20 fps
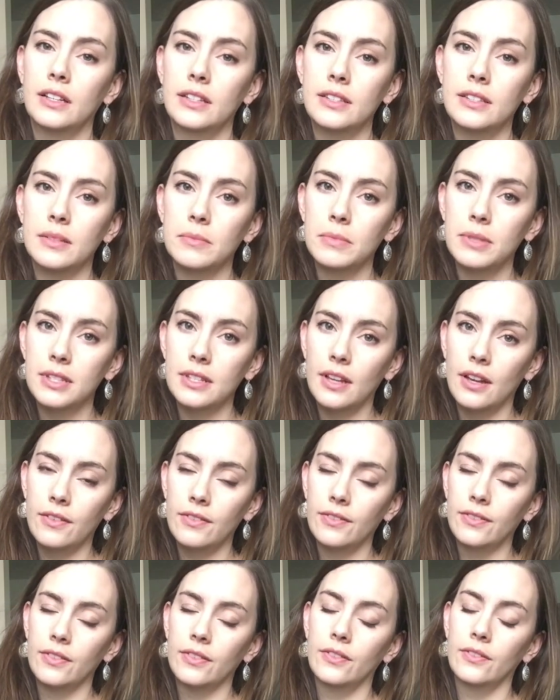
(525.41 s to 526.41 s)
some
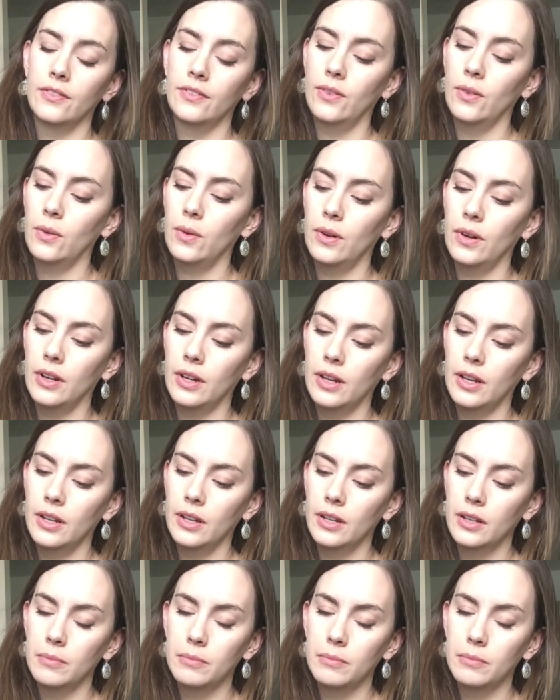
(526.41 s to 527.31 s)
stuff for